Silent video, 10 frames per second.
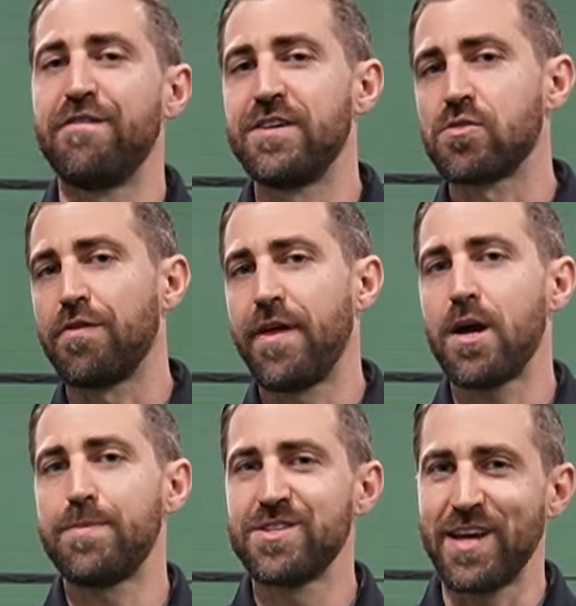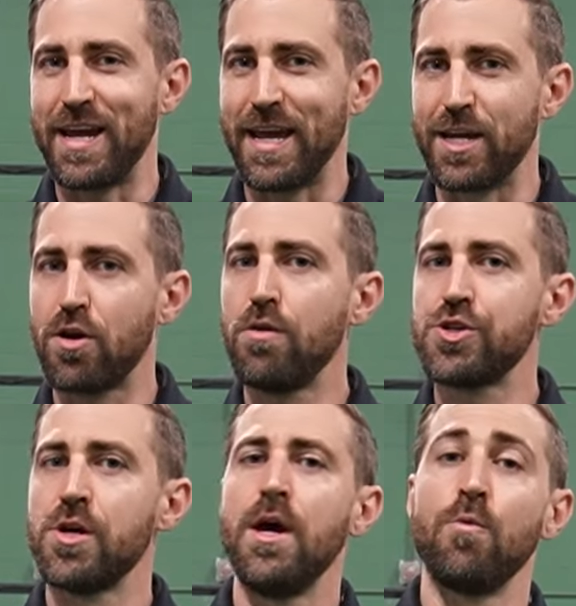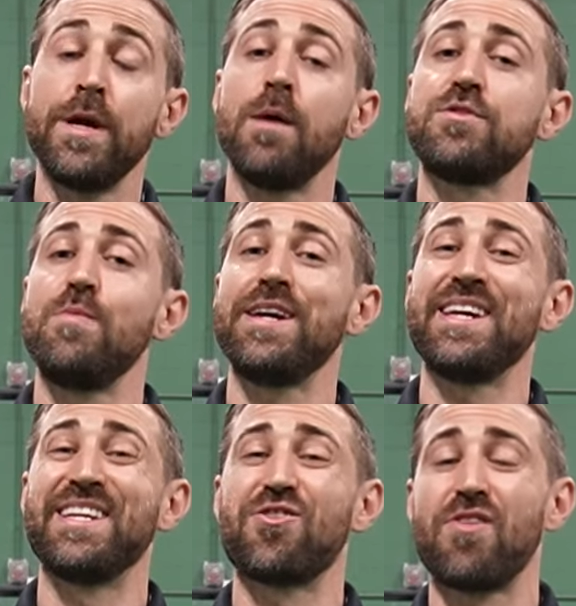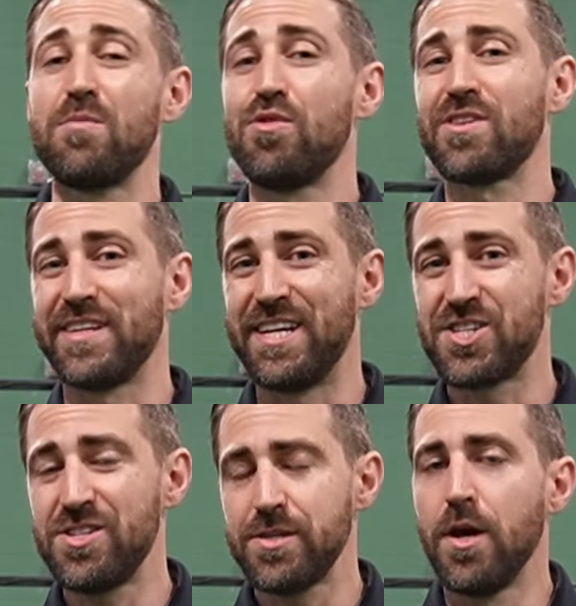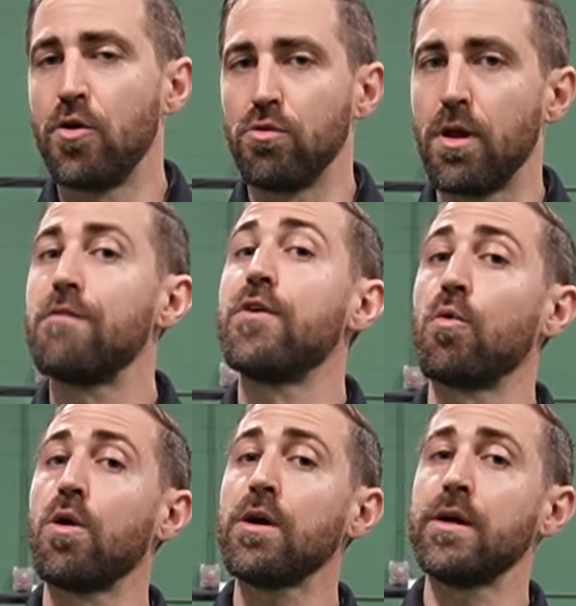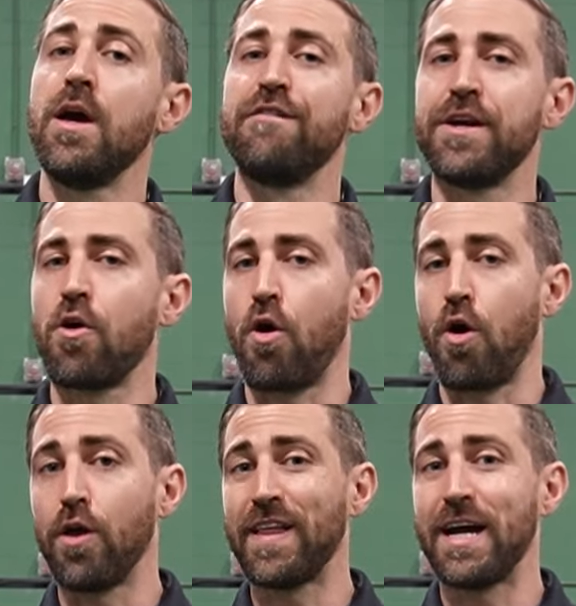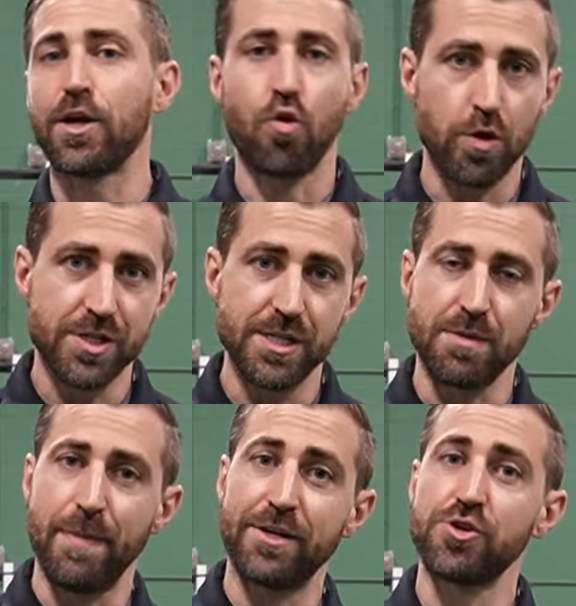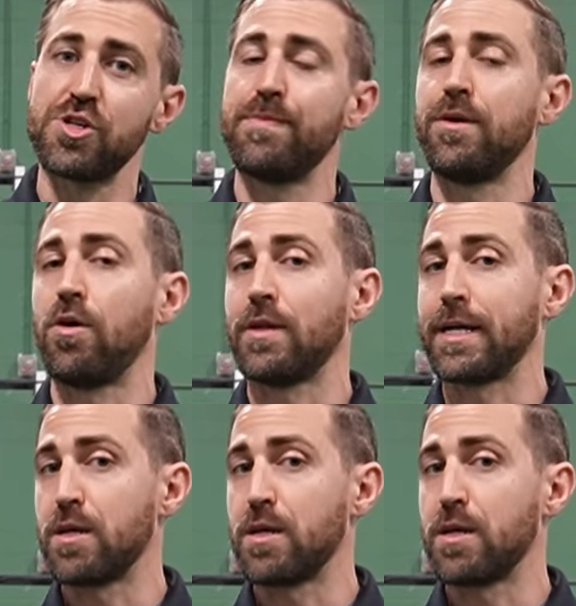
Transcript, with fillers: a physical therapist and a coach. We help to make incredible clinicians who love their work via our online courses, mentorship, and online